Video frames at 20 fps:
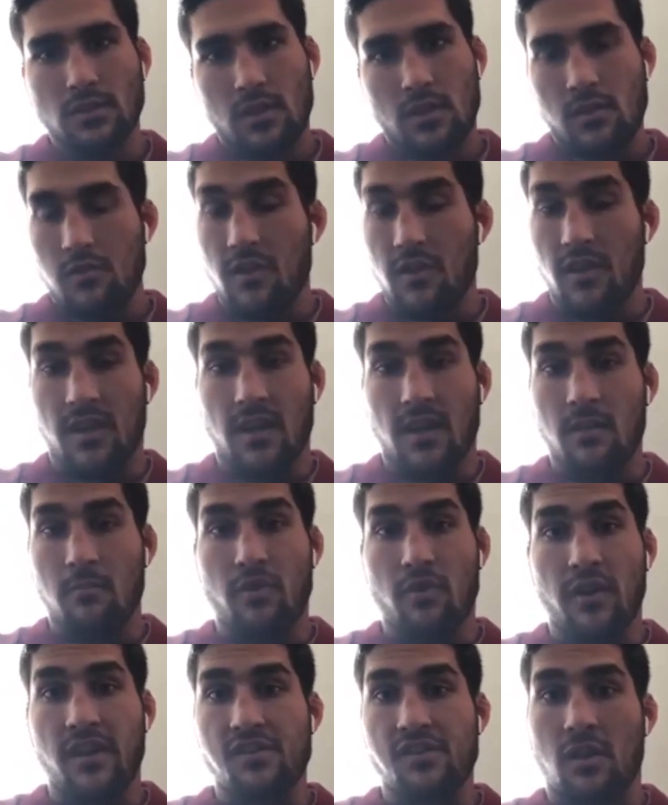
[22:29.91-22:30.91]
you can kind of
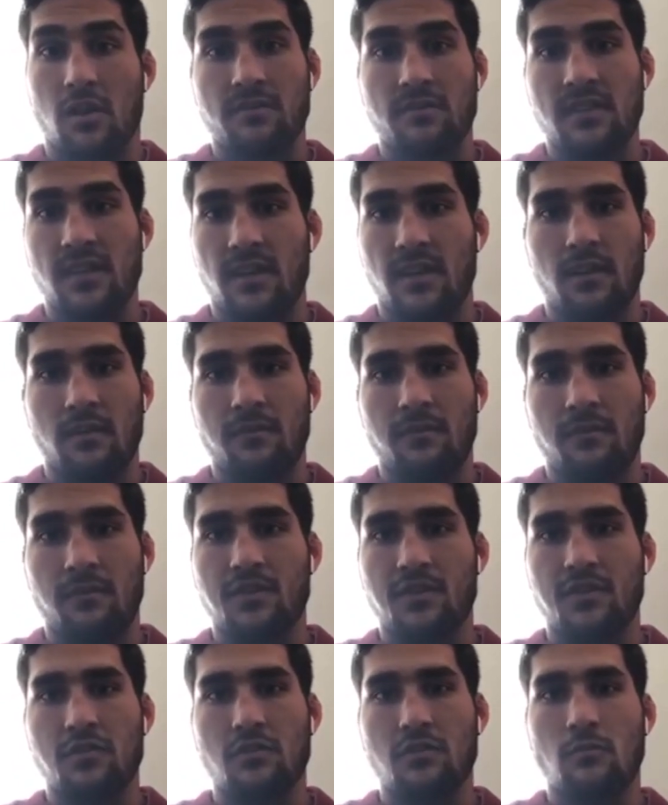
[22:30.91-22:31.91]
branch off to any division
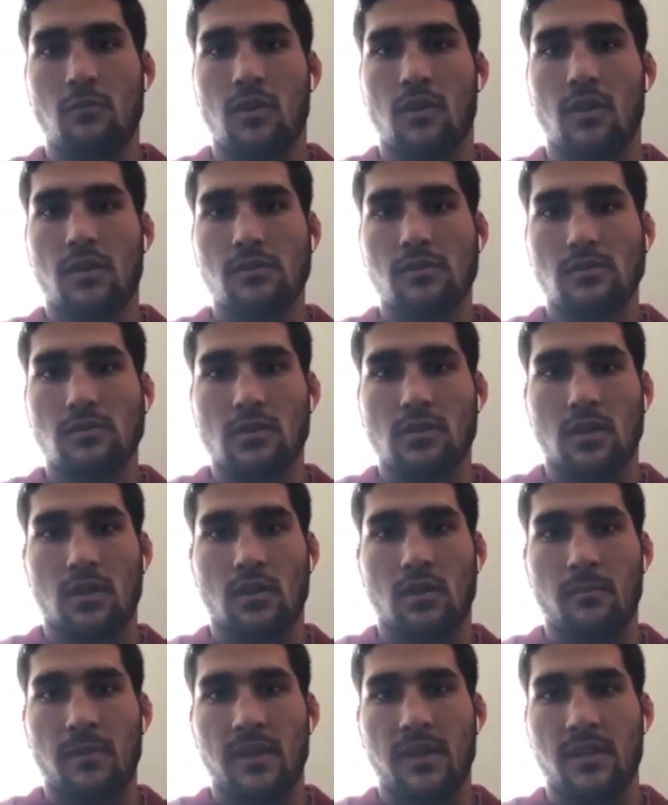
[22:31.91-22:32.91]
you want,
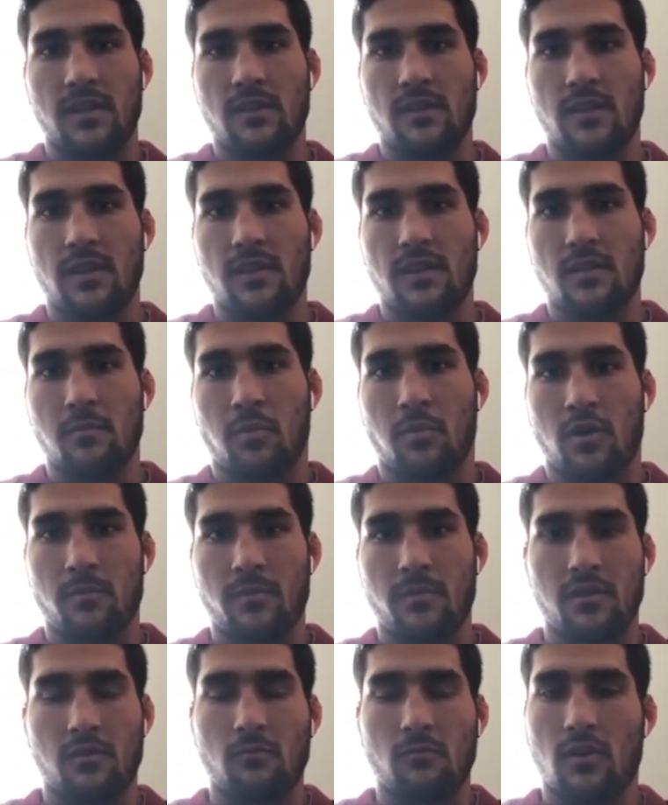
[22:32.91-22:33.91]
any department you
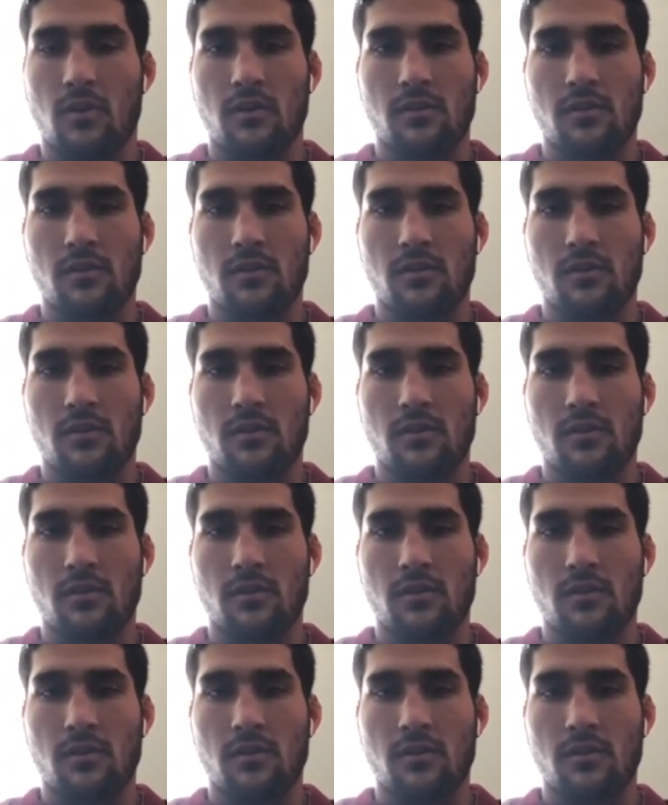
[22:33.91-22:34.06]
want,